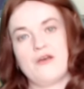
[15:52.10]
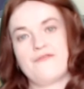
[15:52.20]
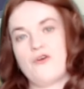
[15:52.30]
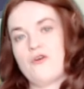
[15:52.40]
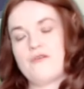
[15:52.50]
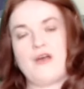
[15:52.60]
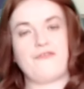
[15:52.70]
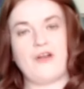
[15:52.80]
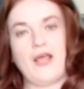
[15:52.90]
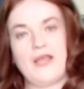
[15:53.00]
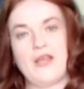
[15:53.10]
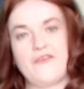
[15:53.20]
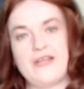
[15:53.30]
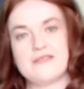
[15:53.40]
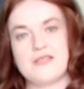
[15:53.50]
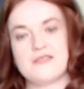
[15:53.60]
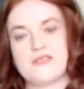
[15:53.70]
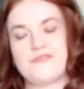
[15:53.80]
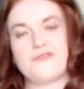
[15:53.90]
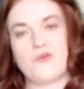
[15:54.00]
for a variety of reasons.
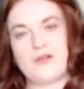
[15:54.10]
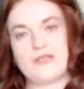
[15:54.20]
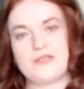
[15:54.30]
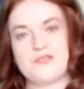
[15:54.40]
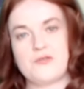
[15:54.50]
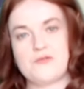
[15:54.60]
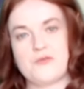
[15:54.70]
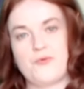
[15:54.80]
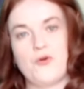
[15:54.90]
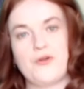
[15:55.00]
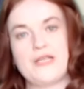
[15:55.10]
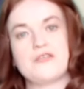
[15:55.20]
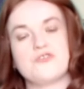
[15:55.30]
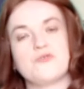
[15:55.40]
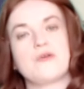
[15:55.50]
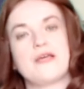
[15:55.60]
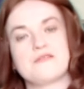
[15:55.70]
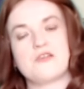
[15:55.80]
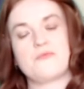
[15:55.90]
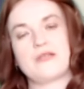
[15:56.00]
If you've got an additional support need, you'll get
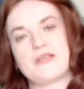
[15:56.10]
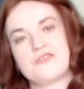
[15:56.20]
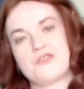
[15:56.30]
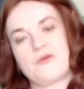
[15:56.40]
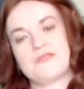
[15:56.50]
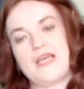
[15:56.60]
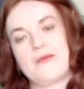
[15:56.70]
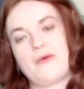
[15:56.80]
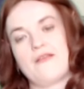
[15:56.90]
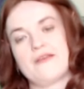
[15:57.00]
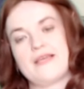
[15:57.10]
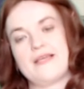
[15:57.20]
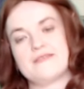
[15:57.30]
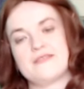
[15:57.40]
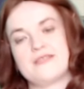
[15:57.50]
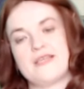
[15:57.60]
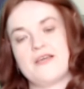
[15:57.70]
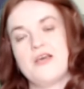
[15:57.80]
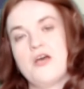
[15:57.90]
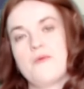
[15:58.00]
some additional time allocated to you,
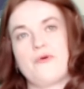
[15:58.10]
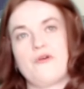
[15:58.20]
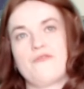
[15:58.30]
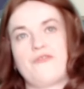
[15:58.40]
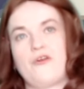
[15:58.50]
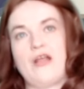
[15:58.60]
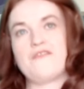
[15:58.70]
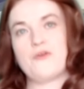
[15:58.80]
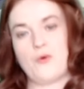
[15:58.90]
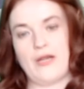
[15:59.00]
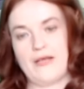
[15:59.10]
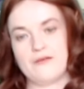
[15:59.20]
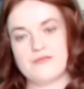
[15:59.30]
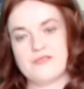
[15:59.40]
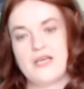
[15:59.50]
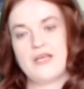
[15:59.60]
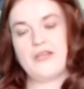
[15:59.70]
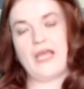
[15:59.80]
but for everyone else, you